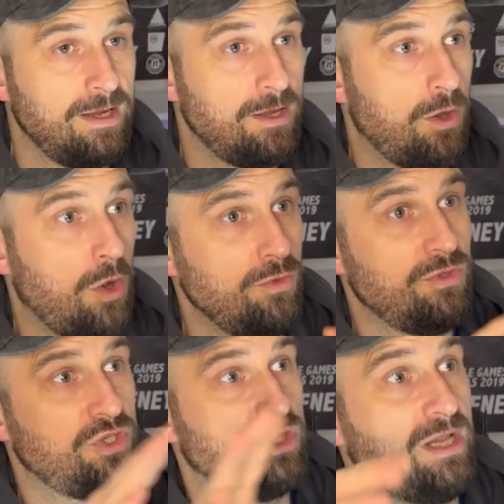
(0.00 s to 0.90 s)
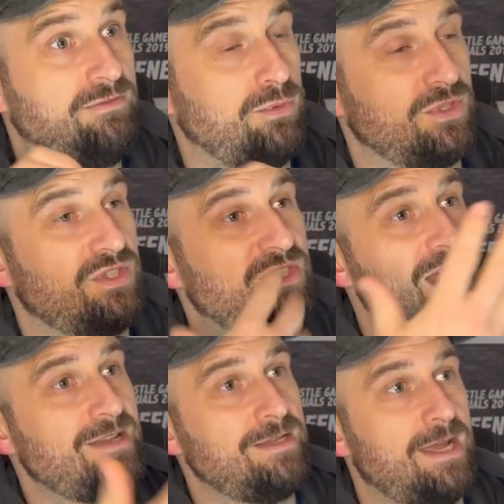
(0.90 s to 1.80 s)
on the shelf will
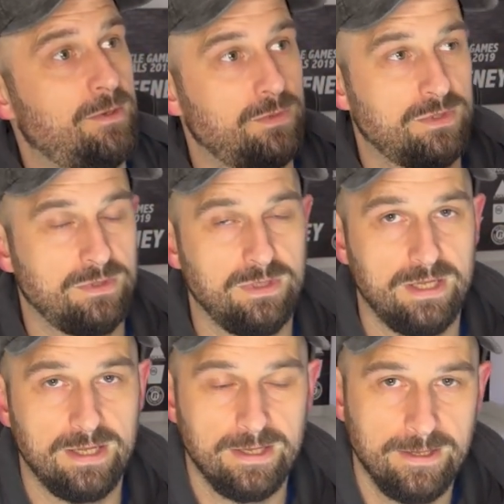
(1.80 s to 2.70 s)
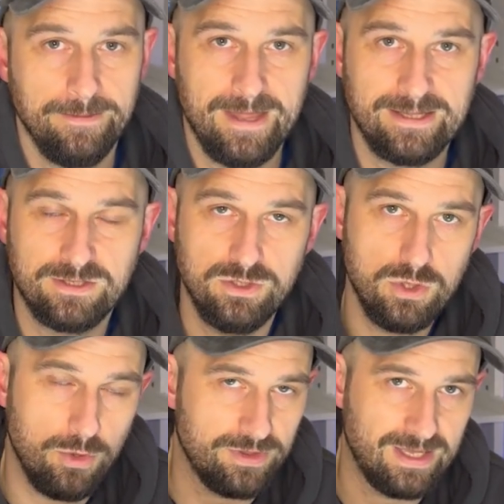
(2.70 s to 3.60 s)
stand out, That's
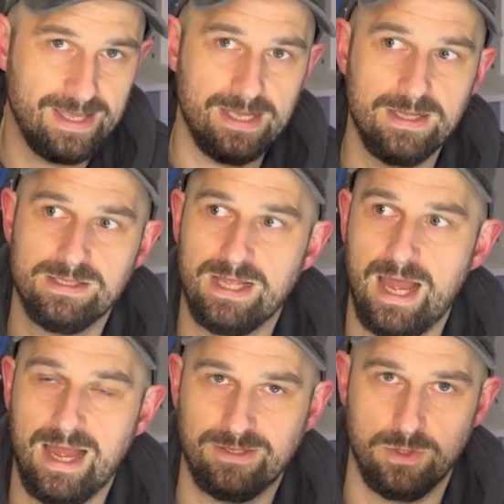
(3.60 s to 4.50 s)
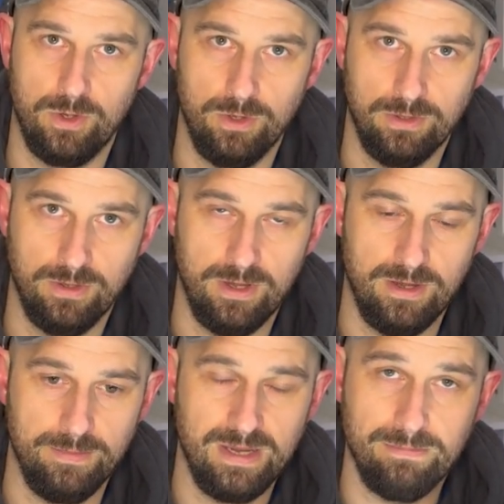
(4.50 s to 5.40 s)
not the case at all,
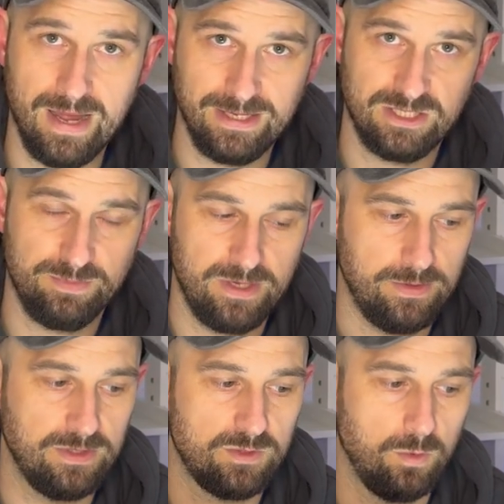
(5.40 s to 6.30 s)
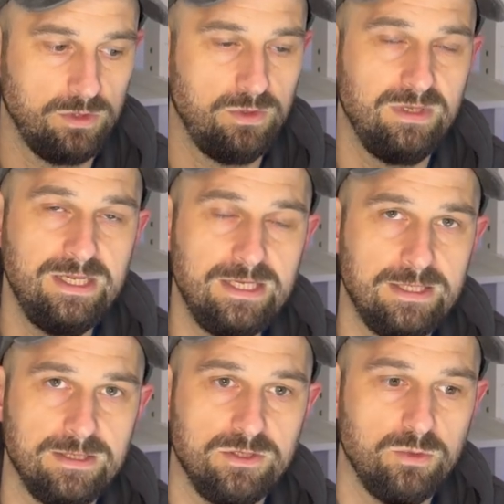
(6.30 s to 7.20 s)
in my experience. What you
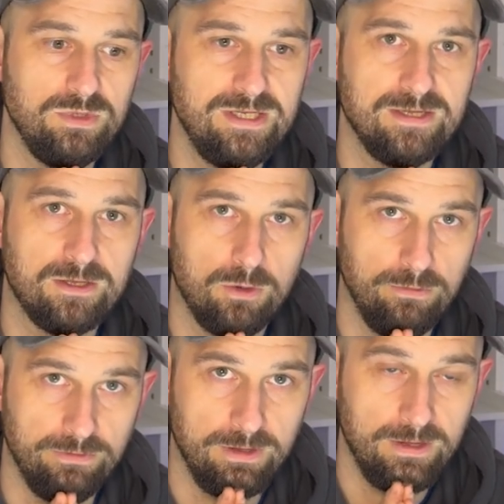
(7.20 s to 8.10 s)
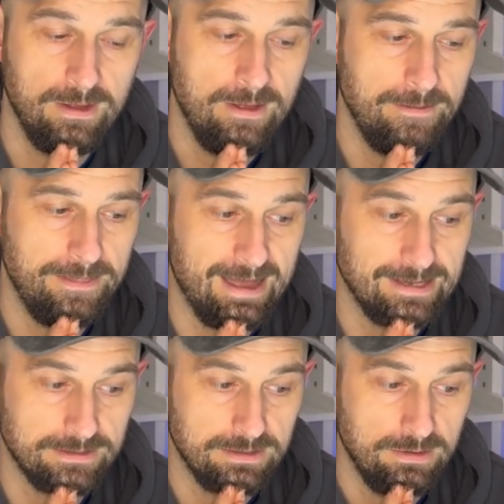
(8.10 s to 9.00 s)
need is a cover
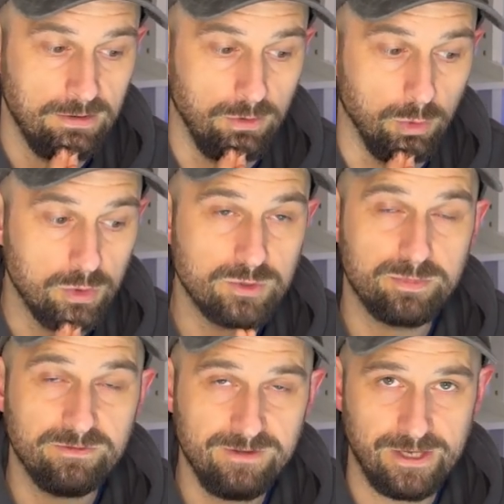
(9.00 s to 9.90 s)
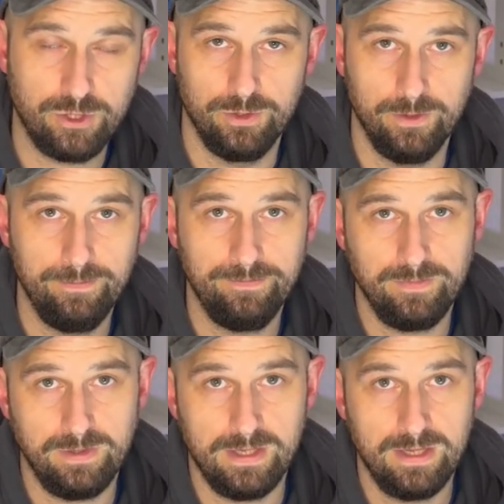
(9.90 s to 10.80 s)
that looks professional,
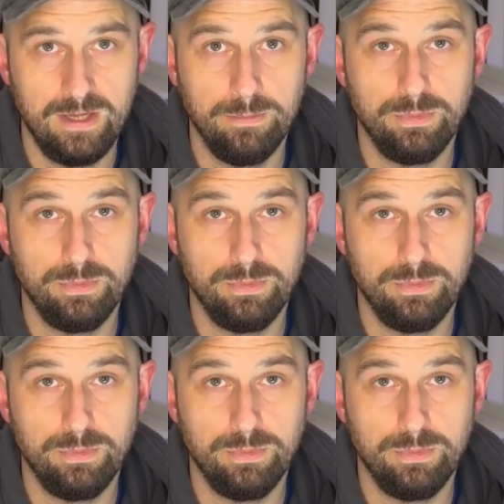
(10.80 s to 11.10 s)
but